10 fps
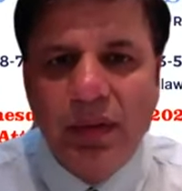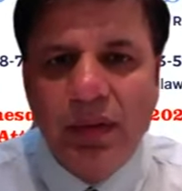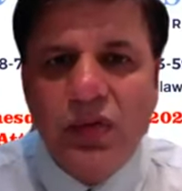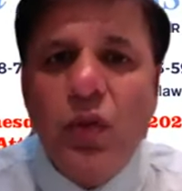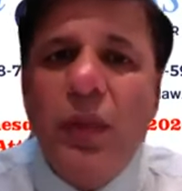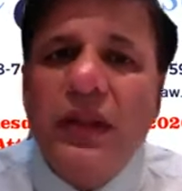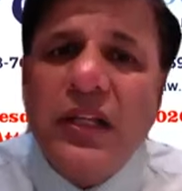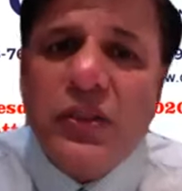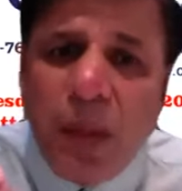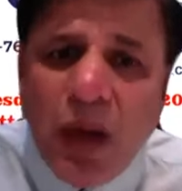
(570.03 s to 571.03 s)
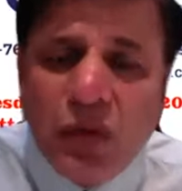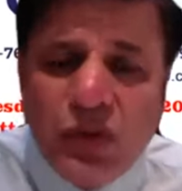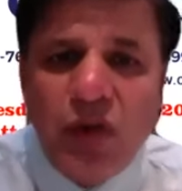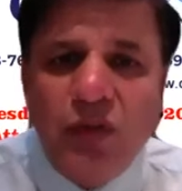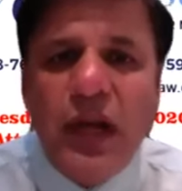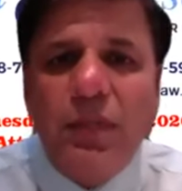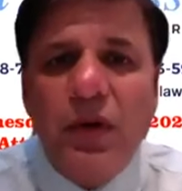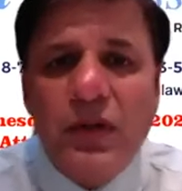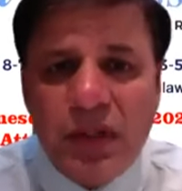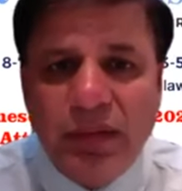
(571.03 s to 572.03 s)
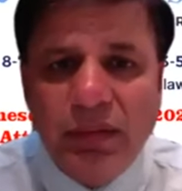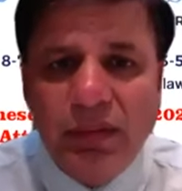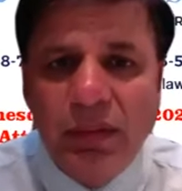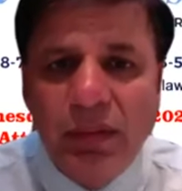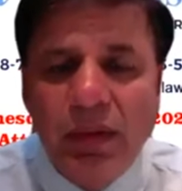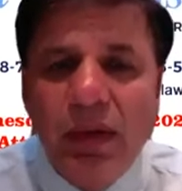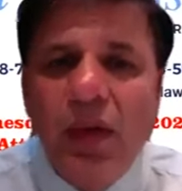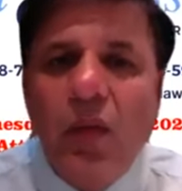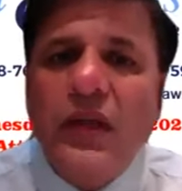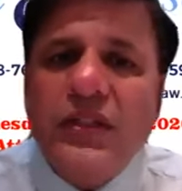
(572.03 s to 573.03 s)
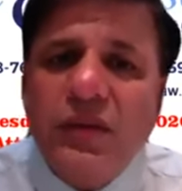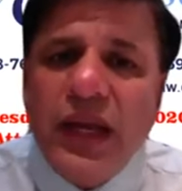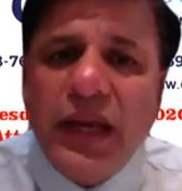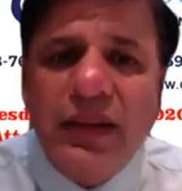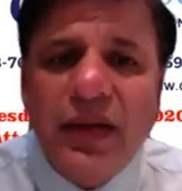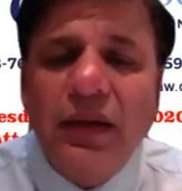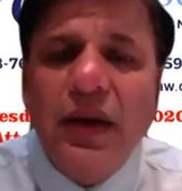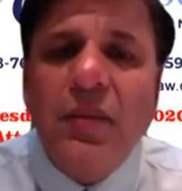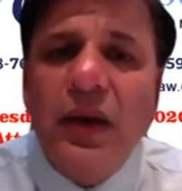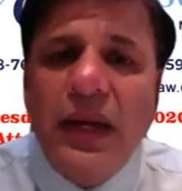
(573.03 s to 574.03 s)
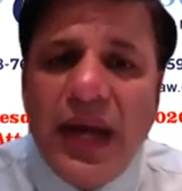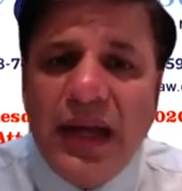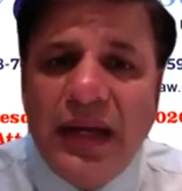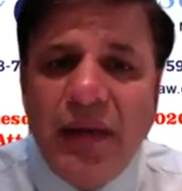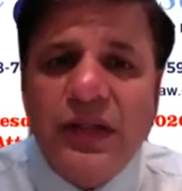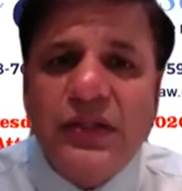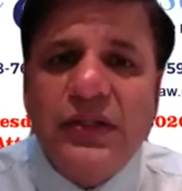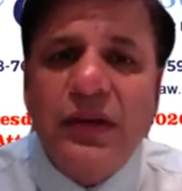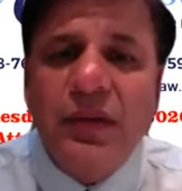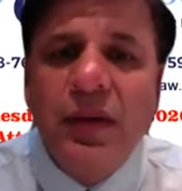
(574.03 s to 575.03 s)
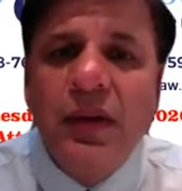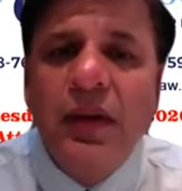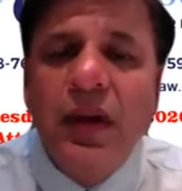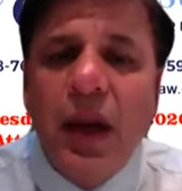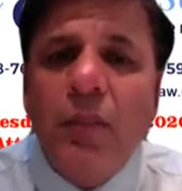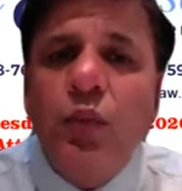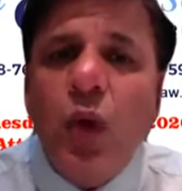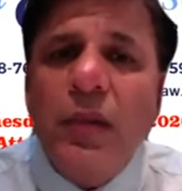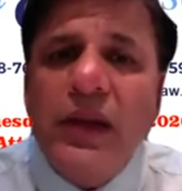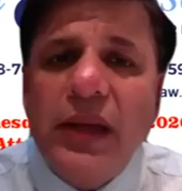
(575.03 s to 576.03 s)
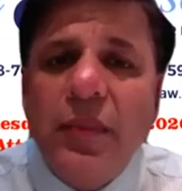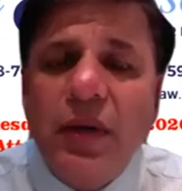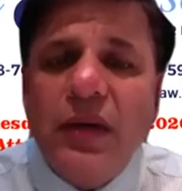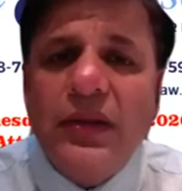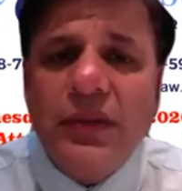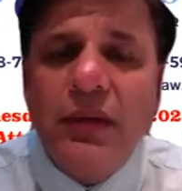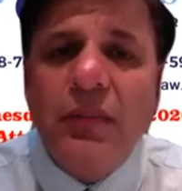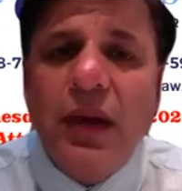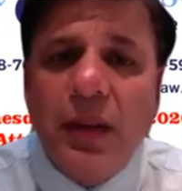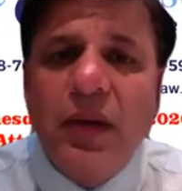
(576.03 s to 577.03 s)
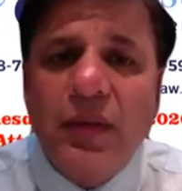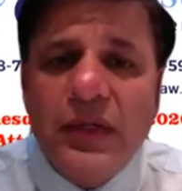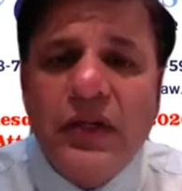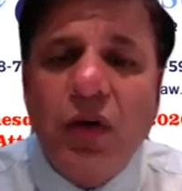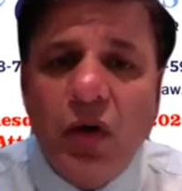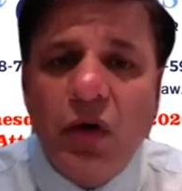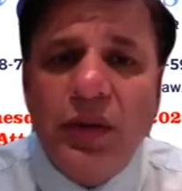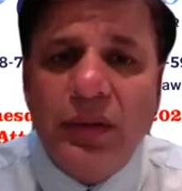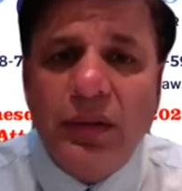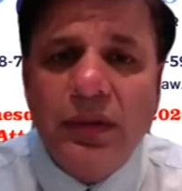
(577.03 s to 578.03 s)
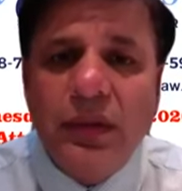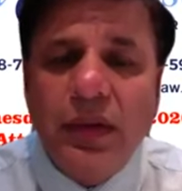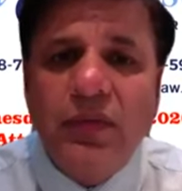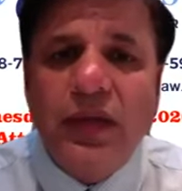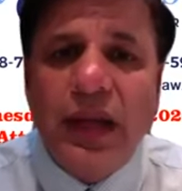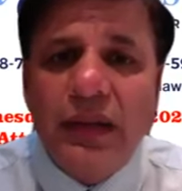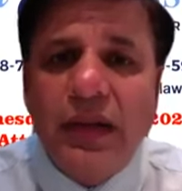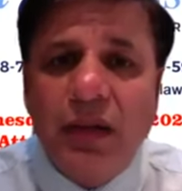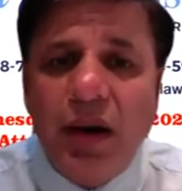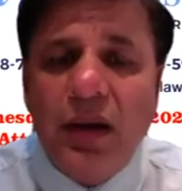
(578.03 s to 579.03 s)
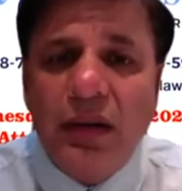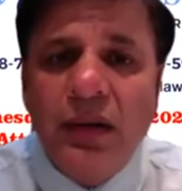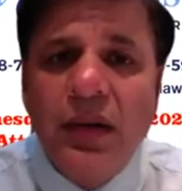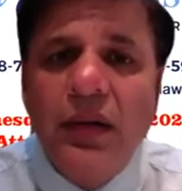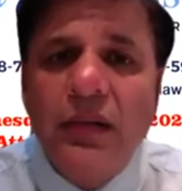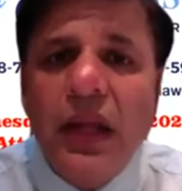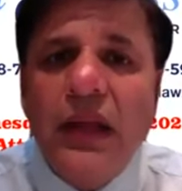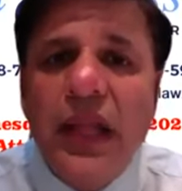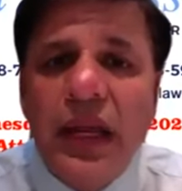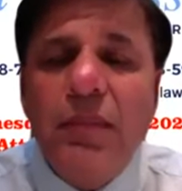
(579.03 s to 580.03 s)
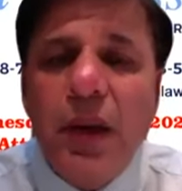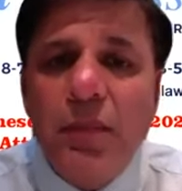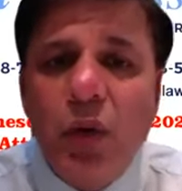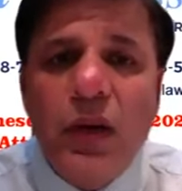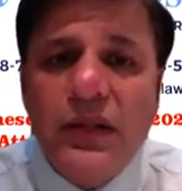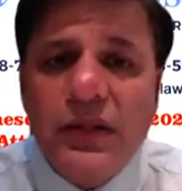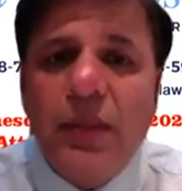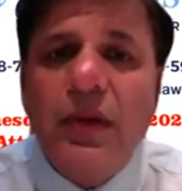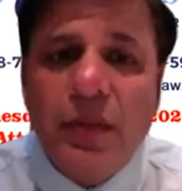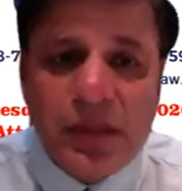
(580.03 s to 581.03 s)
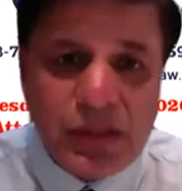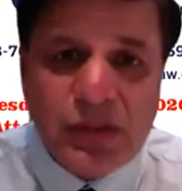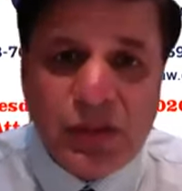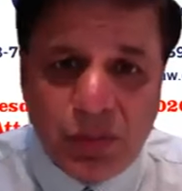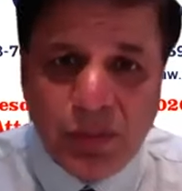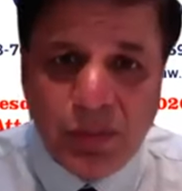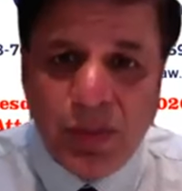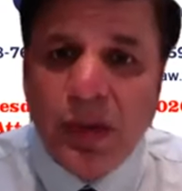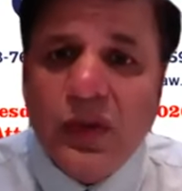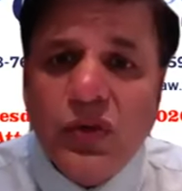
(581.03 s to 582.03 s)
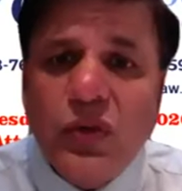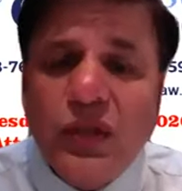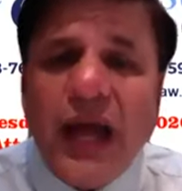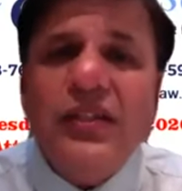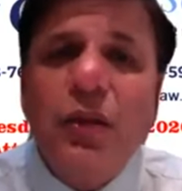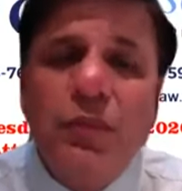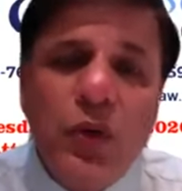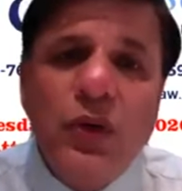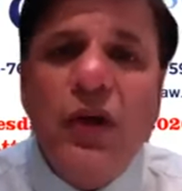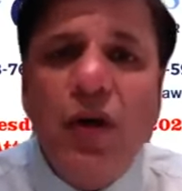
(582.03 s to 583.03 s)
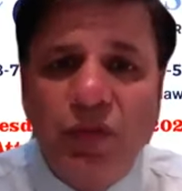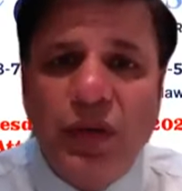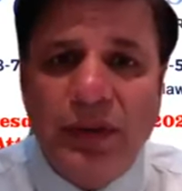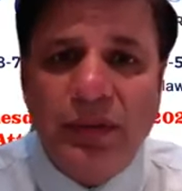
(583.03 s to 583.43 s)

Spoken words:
So, but the spouse of that person, once if they get the EAD, which is the employment immigration document, if they get the card, then they can be employed in some other business too. So that's the beauty of it.